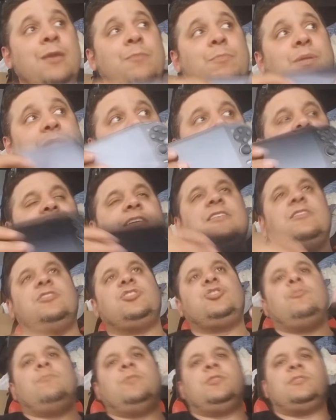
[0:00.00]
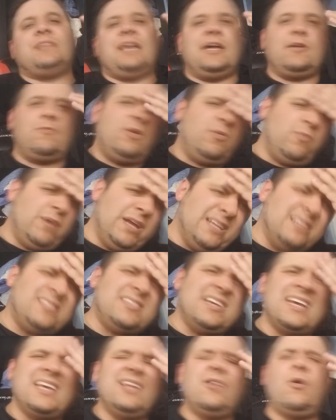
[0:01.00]
but then the consumer is like, well, wait a
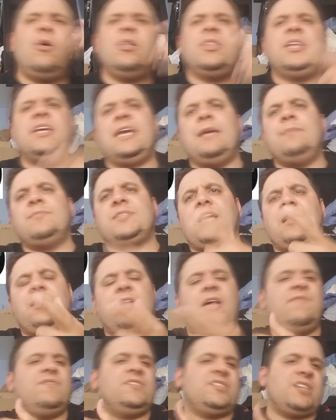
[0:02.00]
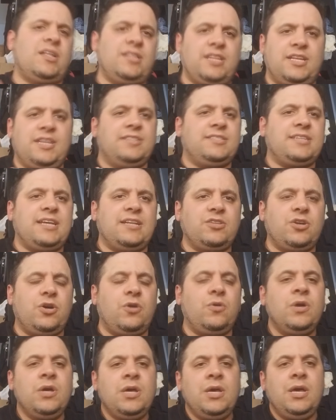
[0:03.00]
second, all the games I love is on the
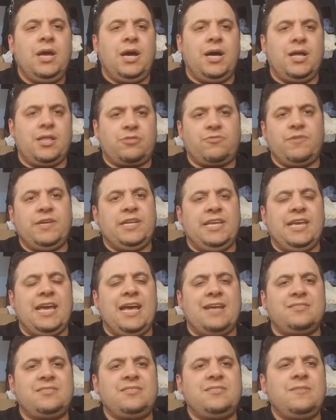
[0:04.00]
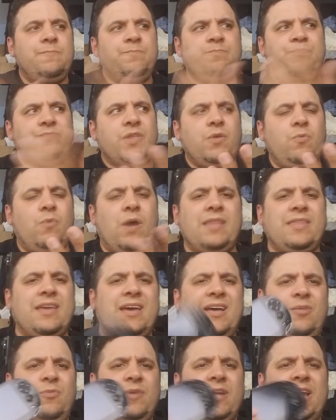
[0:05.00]
Nintendo uh, 3DS why the
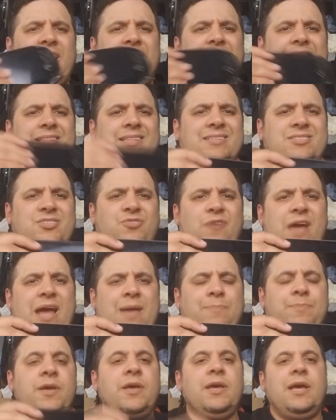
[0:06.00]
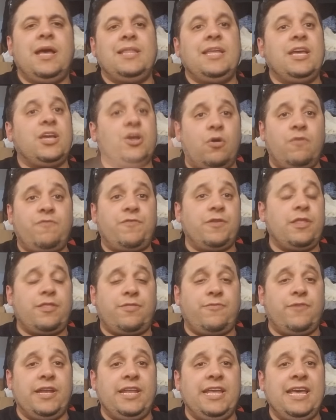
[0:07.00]
hell would I get this crap? And they go for the
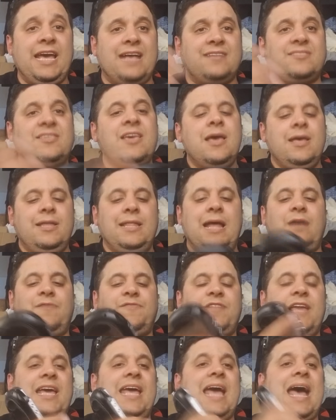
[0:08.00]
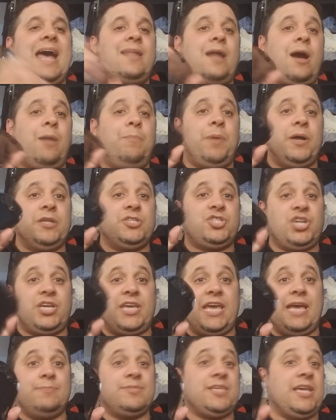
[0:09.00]
3DS. Now, if they had a bunch of
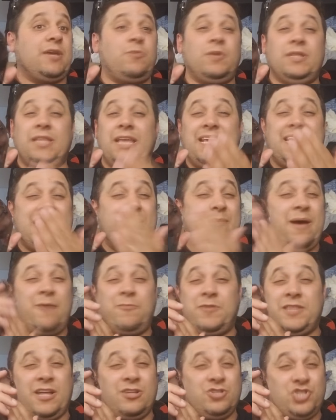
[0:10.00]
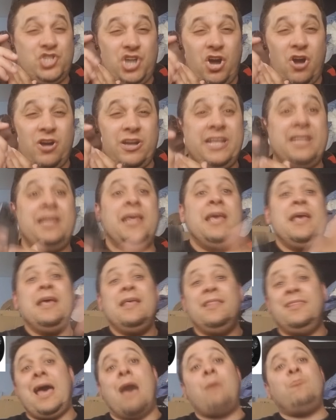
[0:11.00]
games, like when they came out with Uncharted,
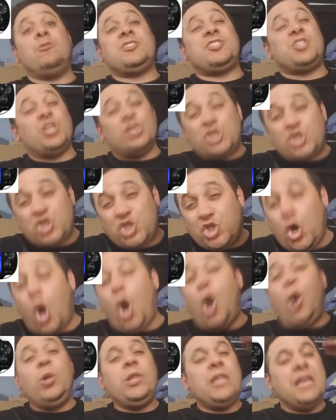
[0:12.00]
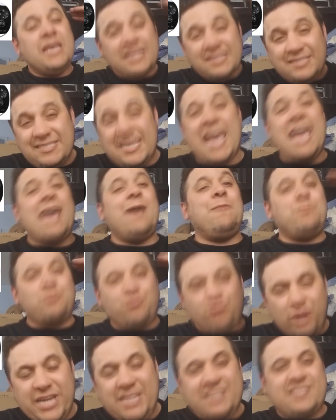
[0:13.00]
that was the sole damn
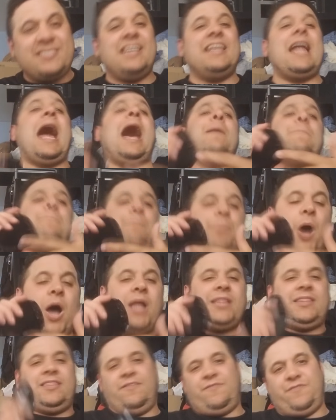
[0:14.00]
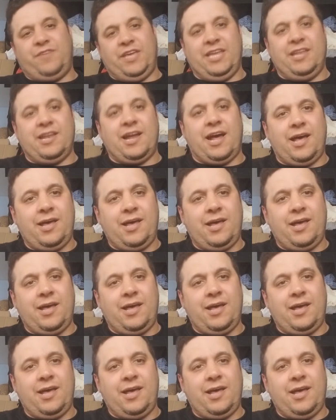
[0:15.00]
reason I bought the Vita.